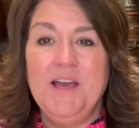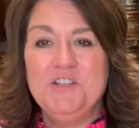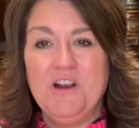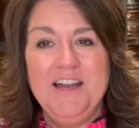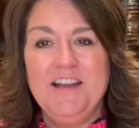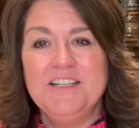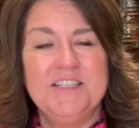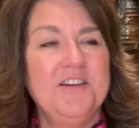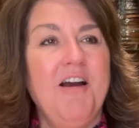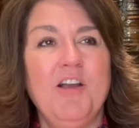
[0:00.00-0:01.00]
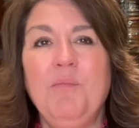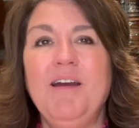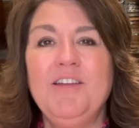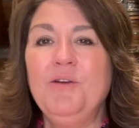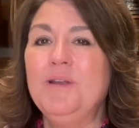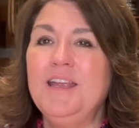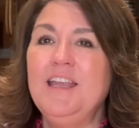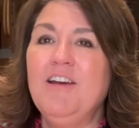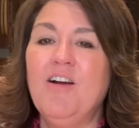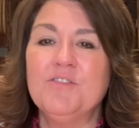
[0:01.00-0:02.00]
I try not to talk about you in
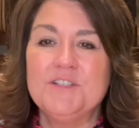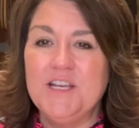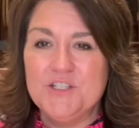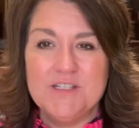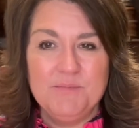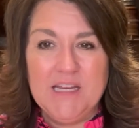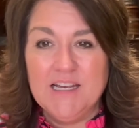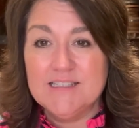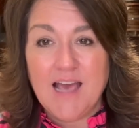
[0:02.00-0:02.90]
any conversation because